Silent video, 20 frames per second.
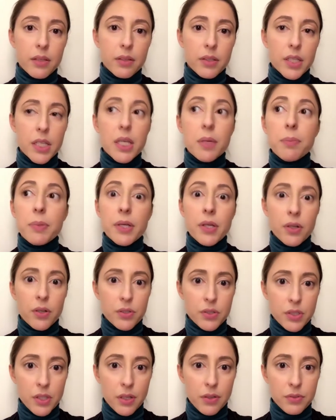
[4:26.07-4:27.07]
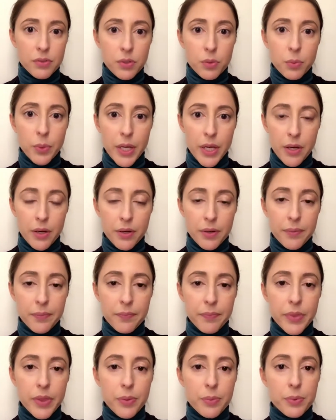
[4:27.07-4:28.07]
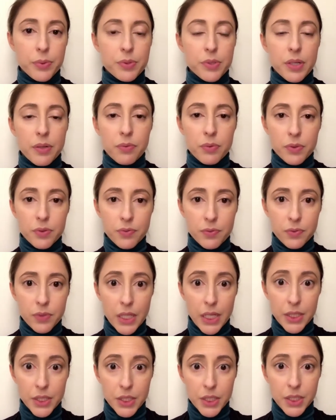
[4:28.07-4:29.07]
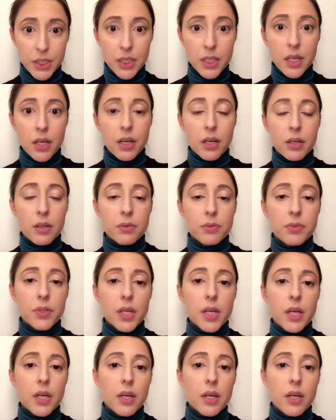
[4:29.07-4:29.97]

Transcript: keeping ourselves aware through self-reflection of